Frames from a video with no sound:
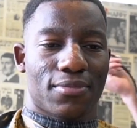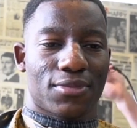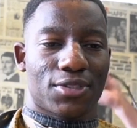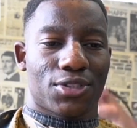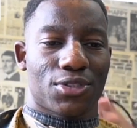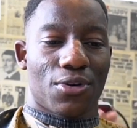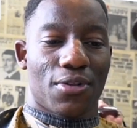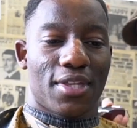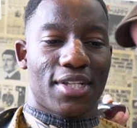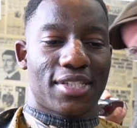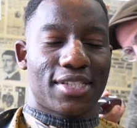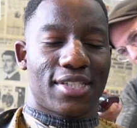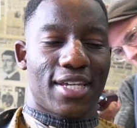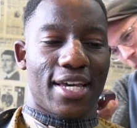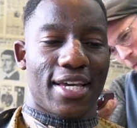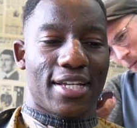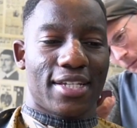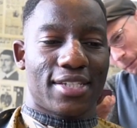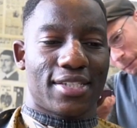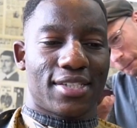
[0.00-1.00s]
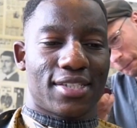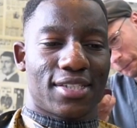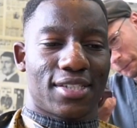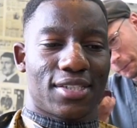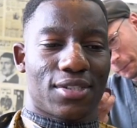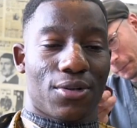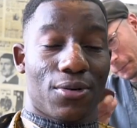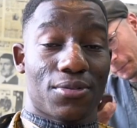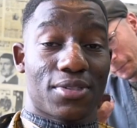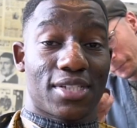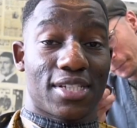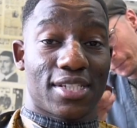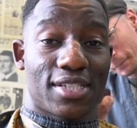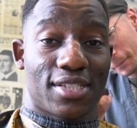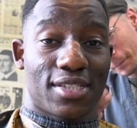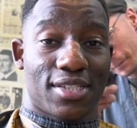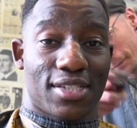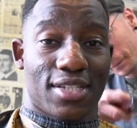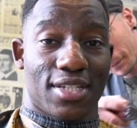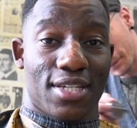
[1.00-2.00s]
So this takes
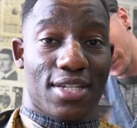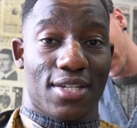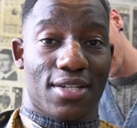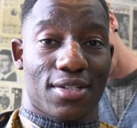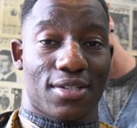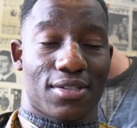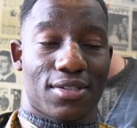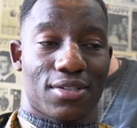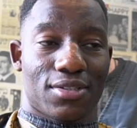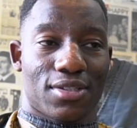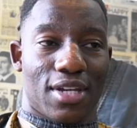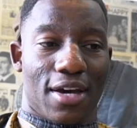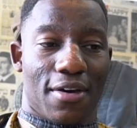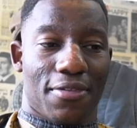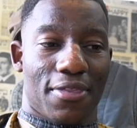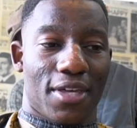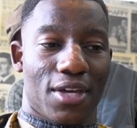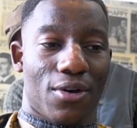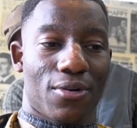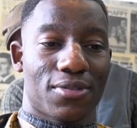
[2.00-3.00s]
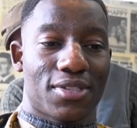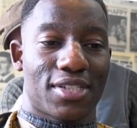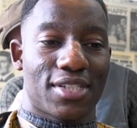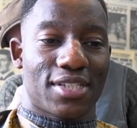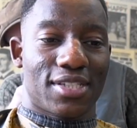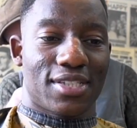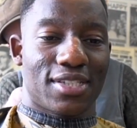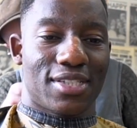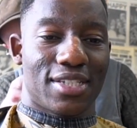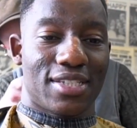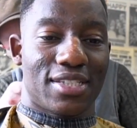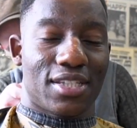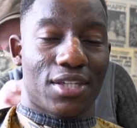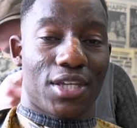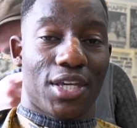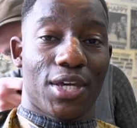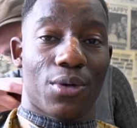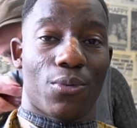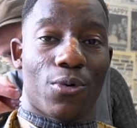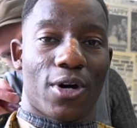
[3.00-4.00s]
consistency. I think consistency is the
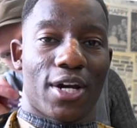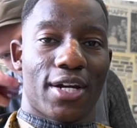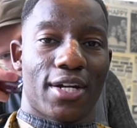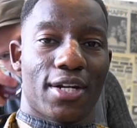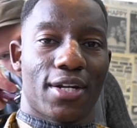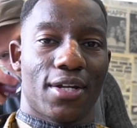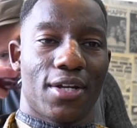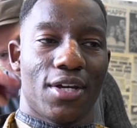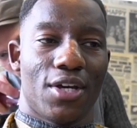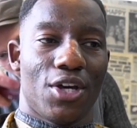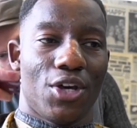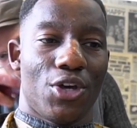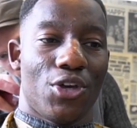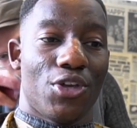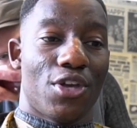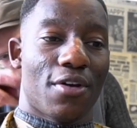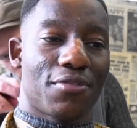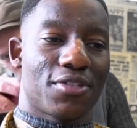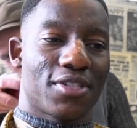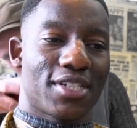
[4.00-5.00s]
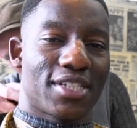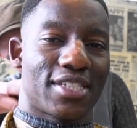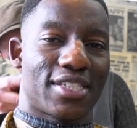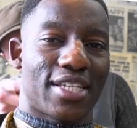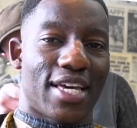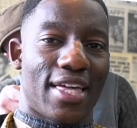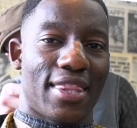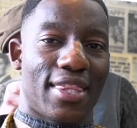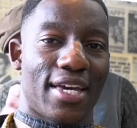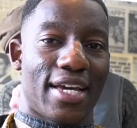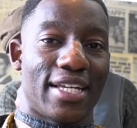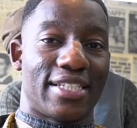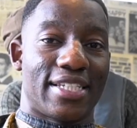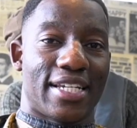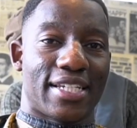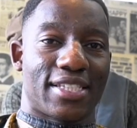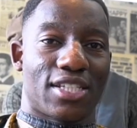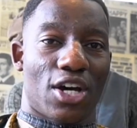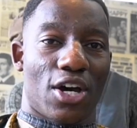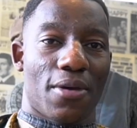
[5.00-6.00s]
key word. You have to understand that it
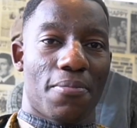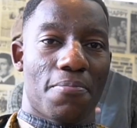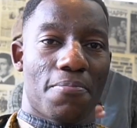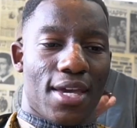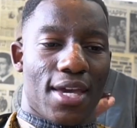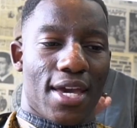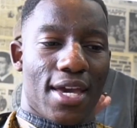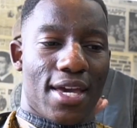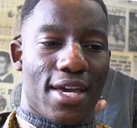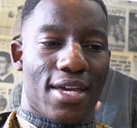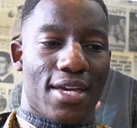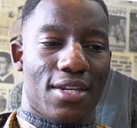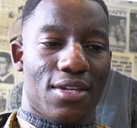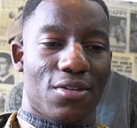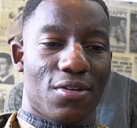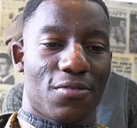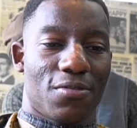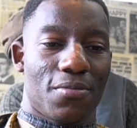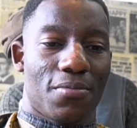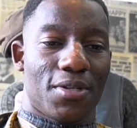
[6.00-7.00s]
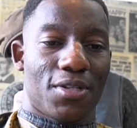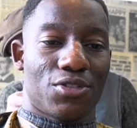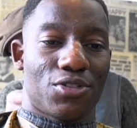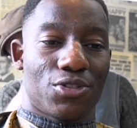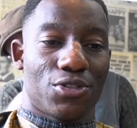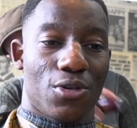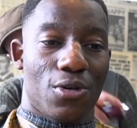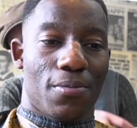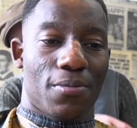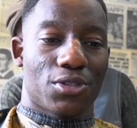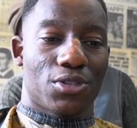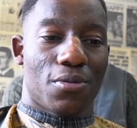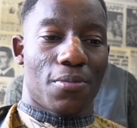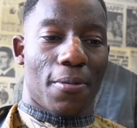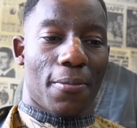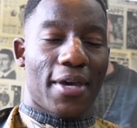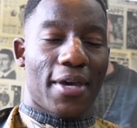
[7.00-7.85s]
takes time, and you have to be super, super